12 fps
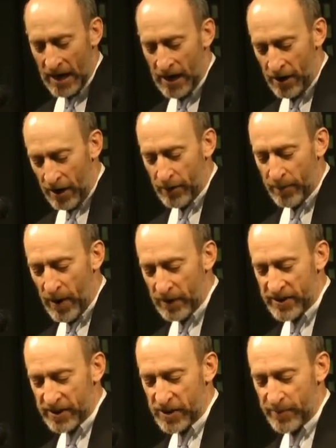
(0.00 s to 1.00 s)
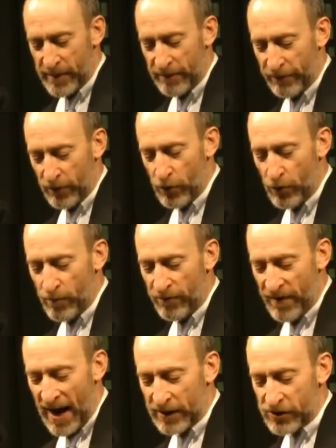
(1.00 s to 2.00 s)
Another participant for whom
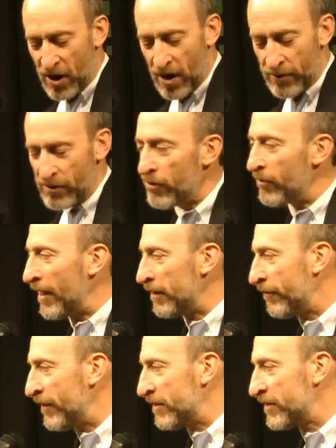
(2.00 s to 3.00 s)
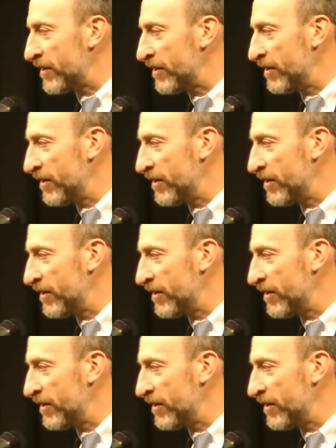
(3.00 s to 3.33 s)
facts are irrelevant.